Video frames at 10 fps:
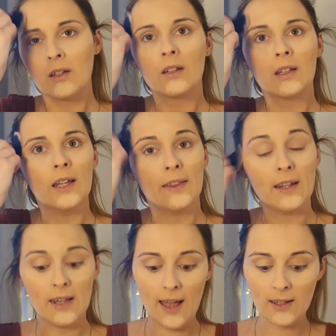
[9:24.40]
Yeah, the
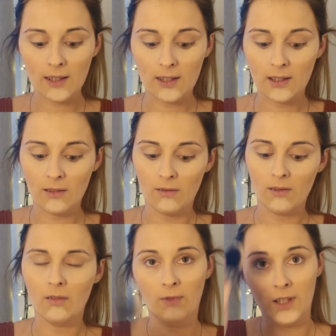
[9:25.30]
last
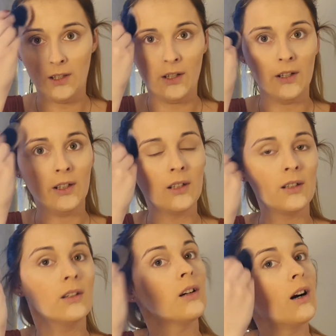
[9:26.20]
video
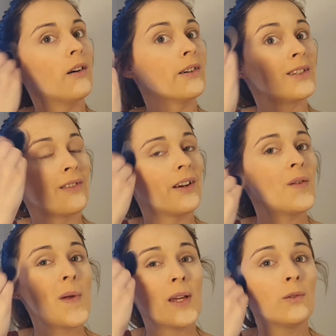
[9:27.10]
I was very
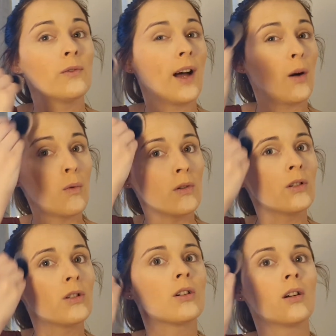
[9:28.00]
pleased with how
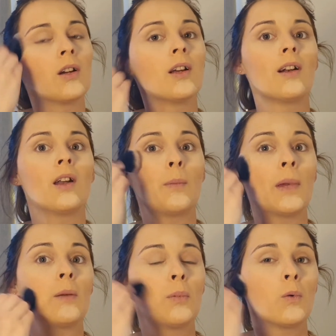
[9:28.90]
much like
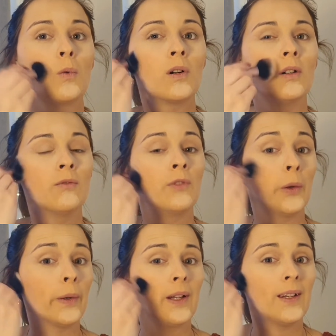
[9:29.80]
people were
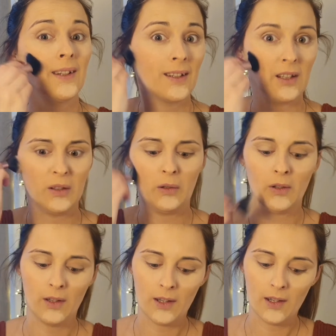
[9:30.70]
viewing it.
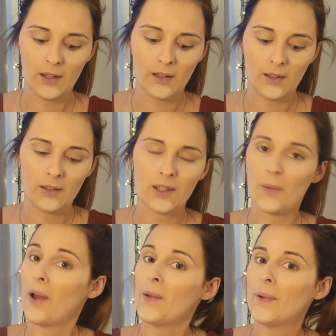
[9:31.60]
So I'm
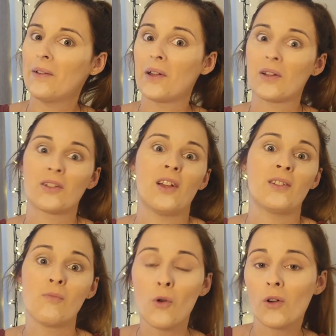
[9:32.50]
hoping like as
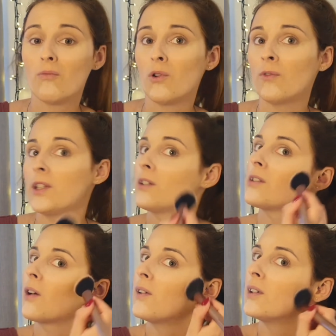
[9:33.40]
more and more videos go
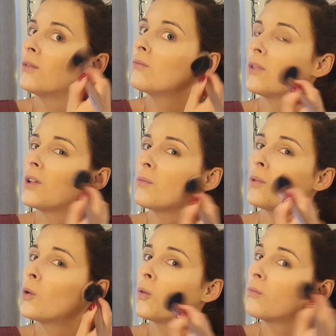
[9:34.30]
up, like
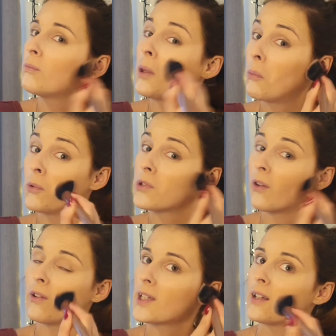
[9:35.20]
more people
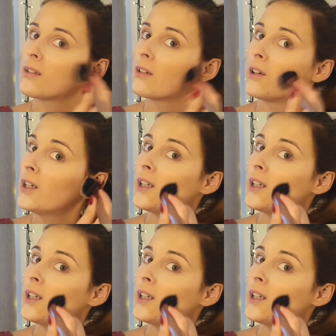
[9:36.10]
start to get to know.